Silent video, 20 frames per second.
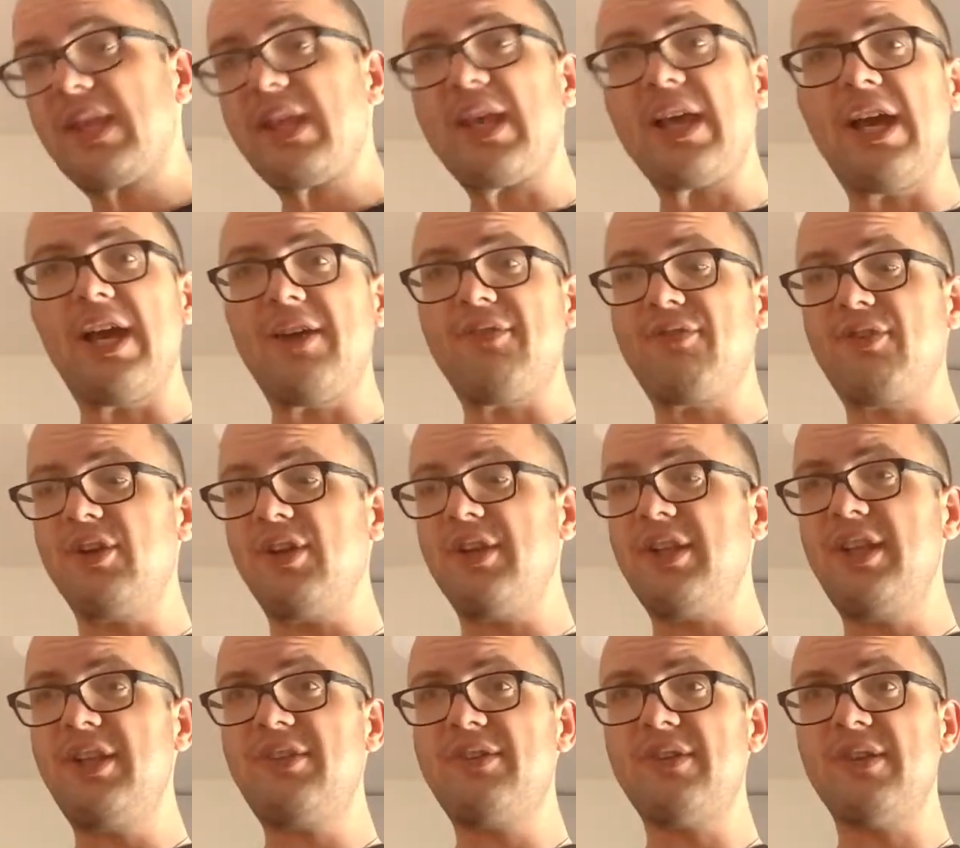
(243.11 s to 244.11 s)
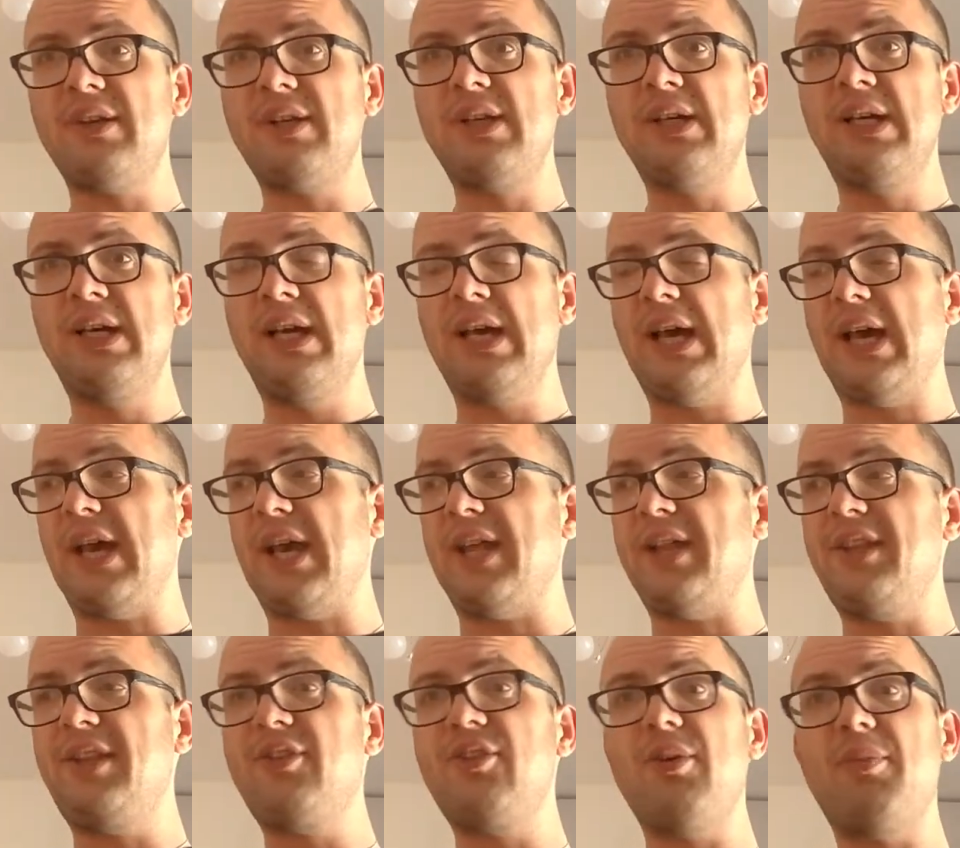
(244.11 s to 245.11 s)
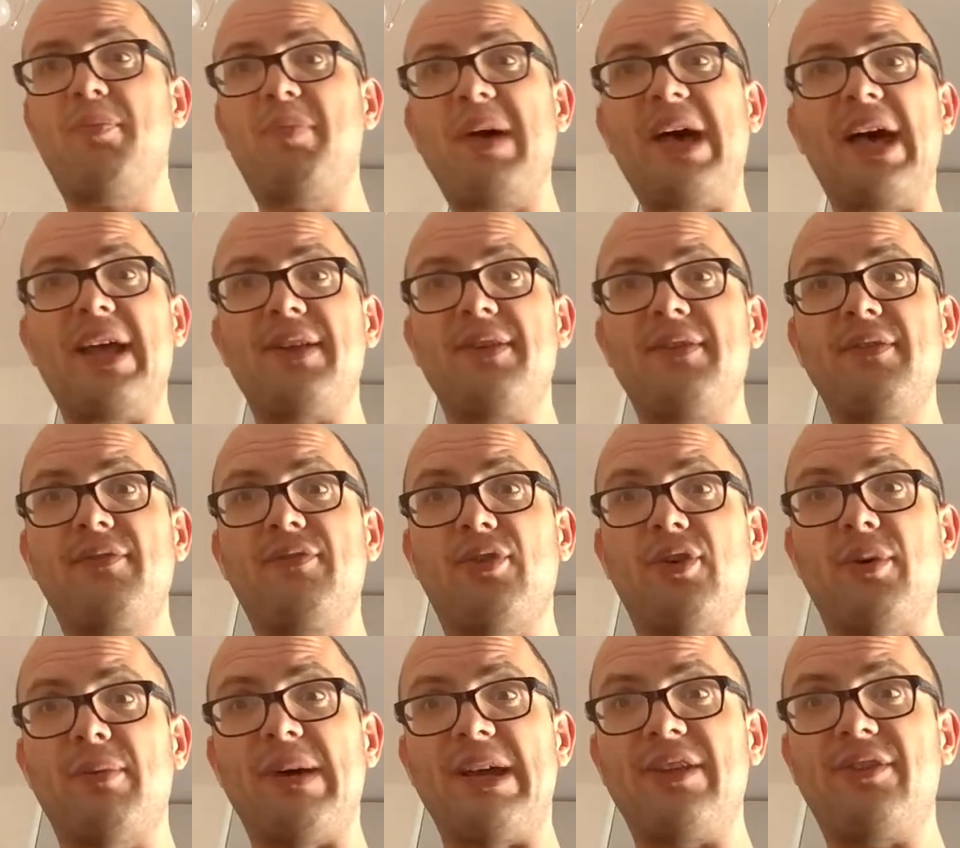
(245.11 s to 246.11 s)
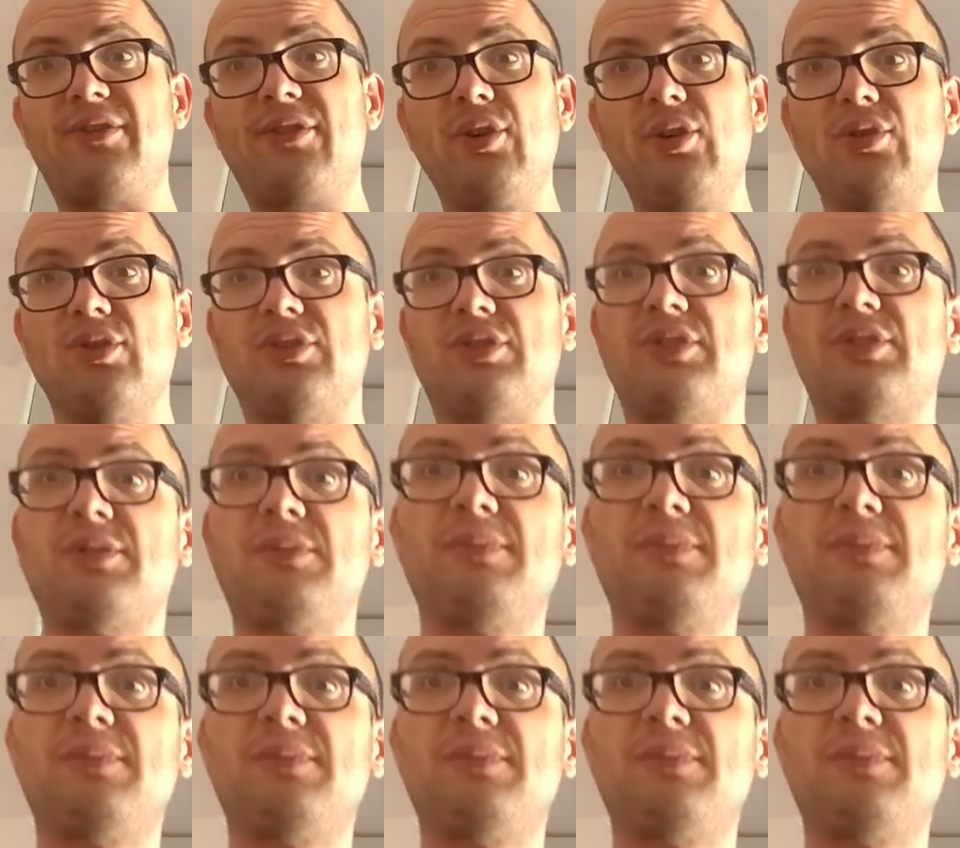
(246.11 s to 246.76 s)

I've done it. I need a pan for my sauce.